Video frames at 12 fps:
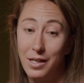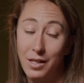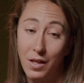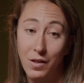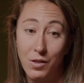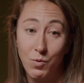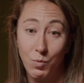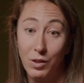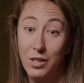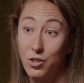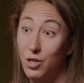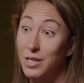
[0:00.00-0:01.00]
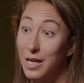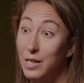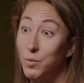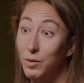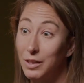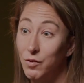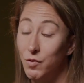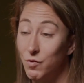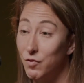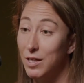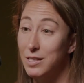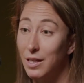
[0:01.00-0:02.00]
And then they really start getting relief and
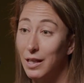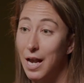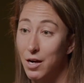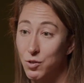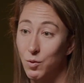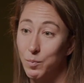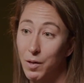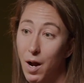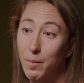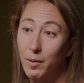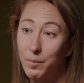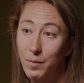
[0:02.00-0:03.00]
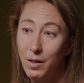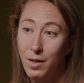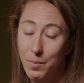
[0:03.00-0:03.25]
fixing the actual problem.